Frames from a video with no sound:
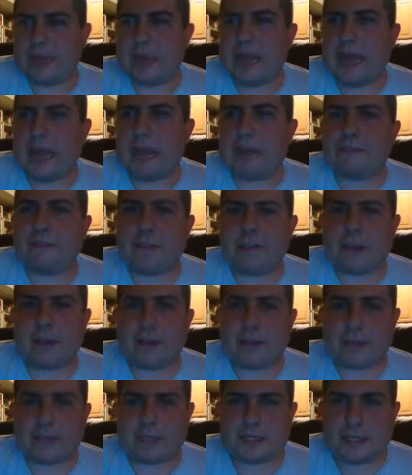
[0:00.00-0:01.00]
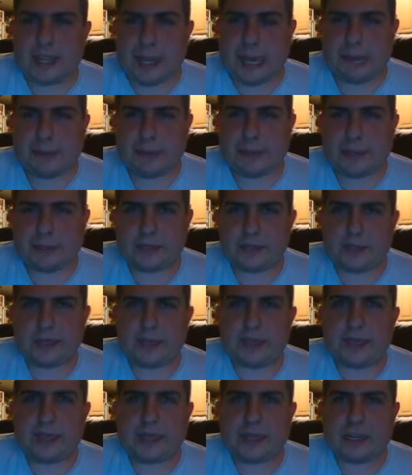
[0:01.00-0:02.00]
after all this time, and so
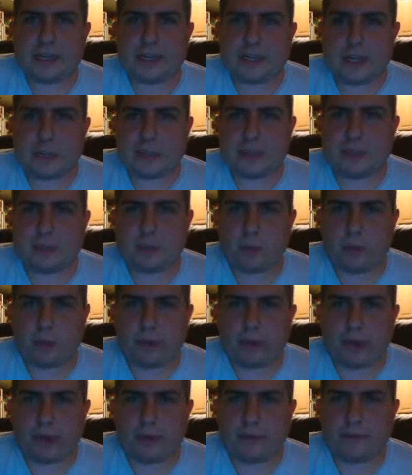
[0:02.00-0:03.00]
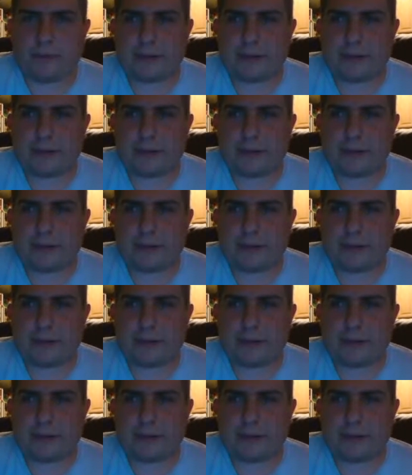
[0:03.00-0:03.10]
you think the joke has worn off,